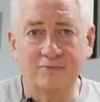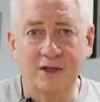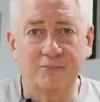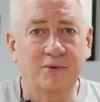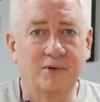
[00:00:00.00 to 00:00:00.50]

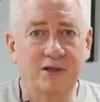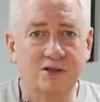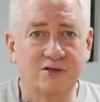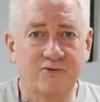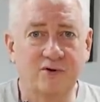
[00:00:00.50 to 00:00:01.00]
Implemented
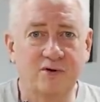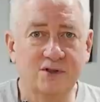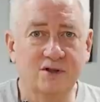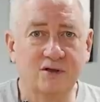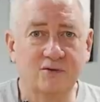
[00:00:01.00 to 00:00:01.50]
just a few
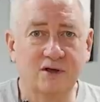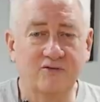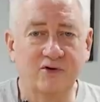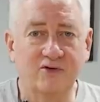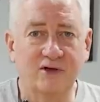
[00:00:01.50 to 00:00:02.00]
years ago in the
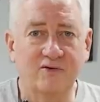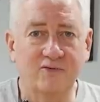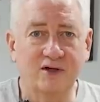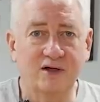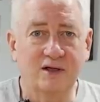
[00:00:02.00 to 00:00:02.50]
F-16
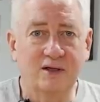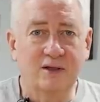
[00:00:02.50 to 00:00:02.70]
fleet,